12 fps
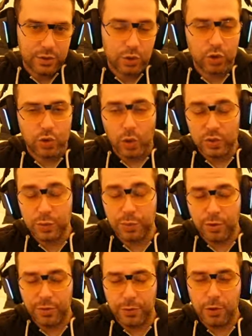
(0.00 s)
You should also
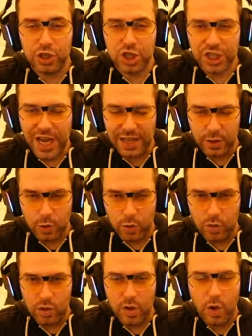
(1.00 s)
prefer
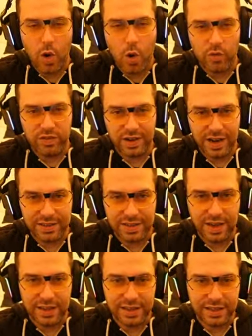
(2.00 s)
Shadow over
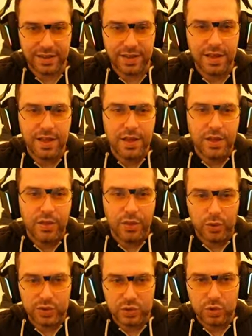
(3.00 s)
Undying.
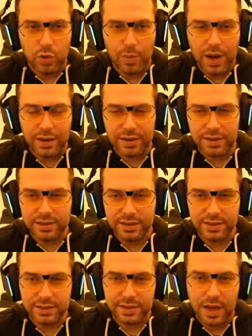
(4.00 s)
Those two
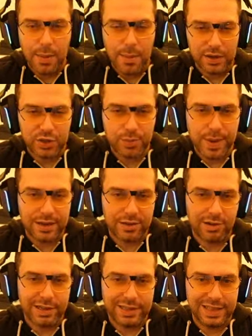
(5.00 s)
commanders are much better
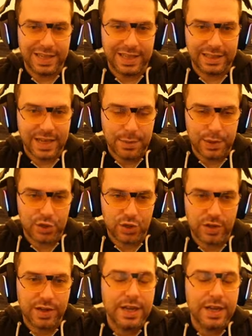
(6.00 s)
in dealing damage.